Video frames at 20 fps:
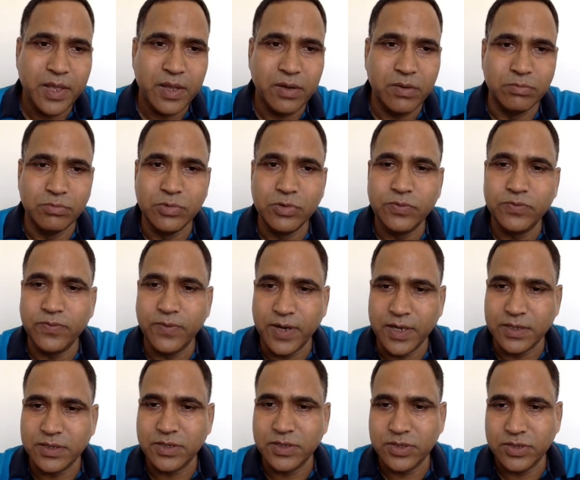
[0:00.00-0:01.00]
move
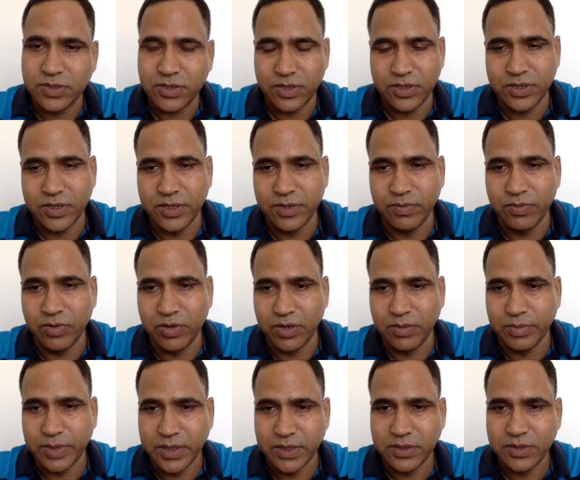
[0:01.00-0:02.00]
fast in the
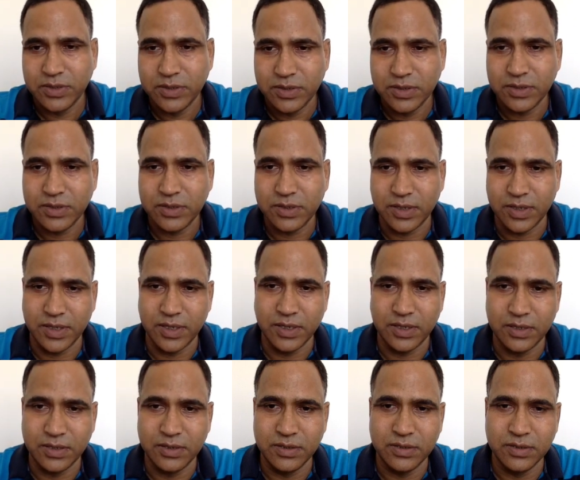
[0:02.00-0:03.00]
deployment
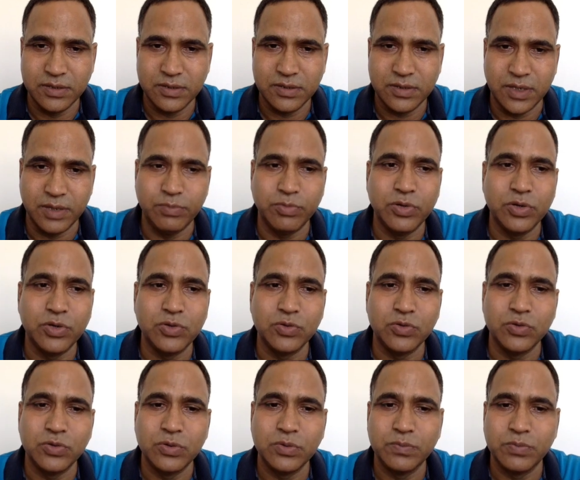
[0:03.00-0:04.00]
and able
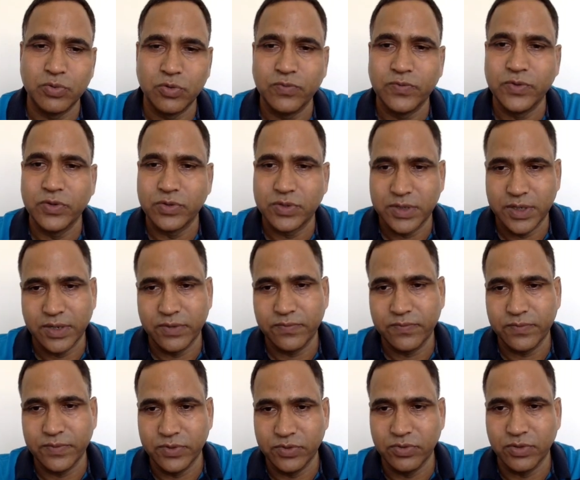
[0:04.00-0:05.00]
to prove yourself
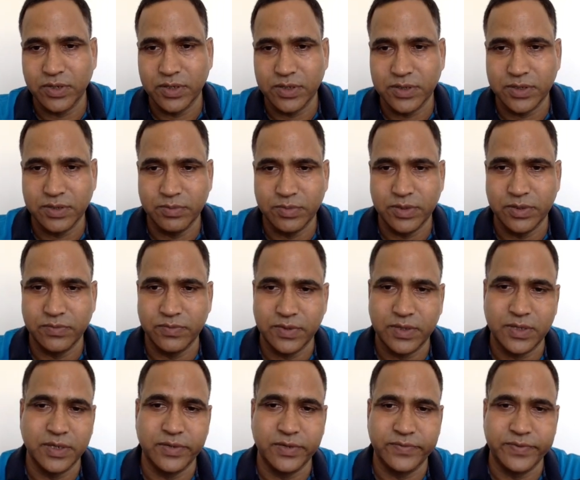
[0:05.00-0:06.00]
with your customer with
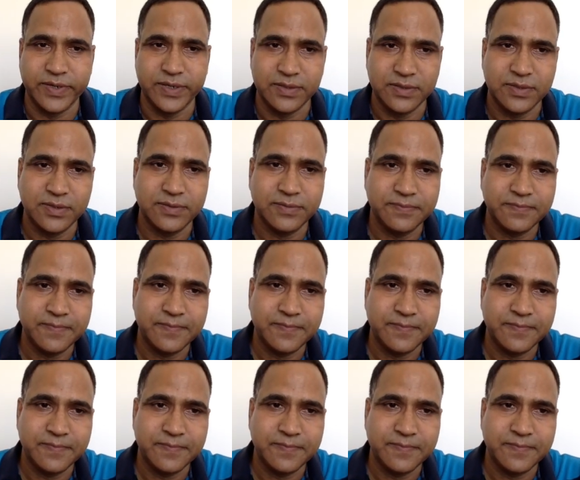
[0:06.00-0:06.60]
confidence.